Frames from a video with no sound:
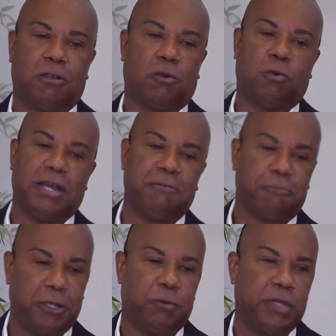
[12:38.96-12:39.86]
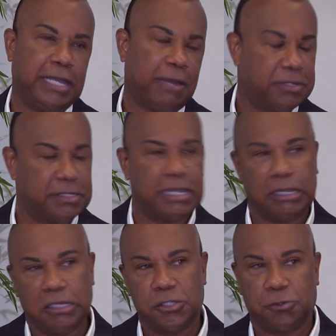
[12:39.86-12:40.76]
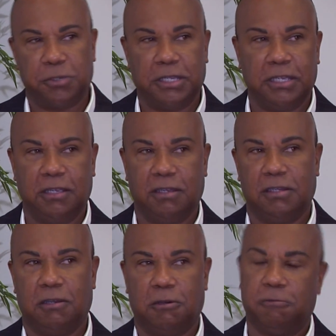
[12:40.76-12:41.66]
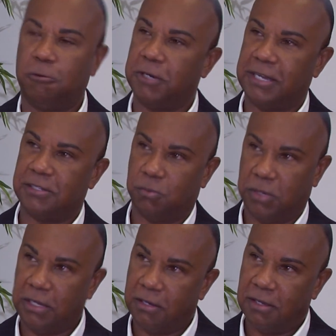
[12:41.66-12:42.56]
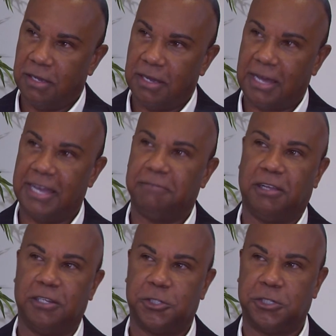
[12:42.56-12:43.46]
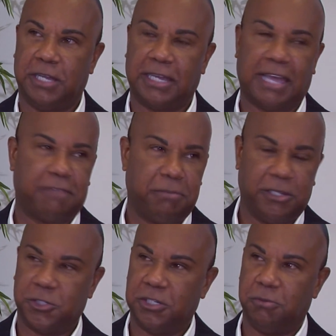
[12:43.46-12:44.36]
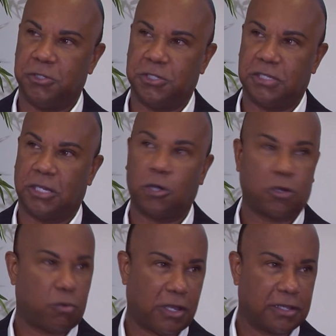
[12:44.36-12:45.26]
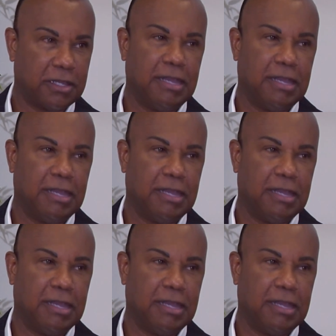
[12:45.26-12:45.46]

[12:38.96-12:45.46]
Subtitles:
quite frequently, I would say at least 3 or 4 days a week, I have lunch at Cafe Beachy, which is in Cocoa Walk.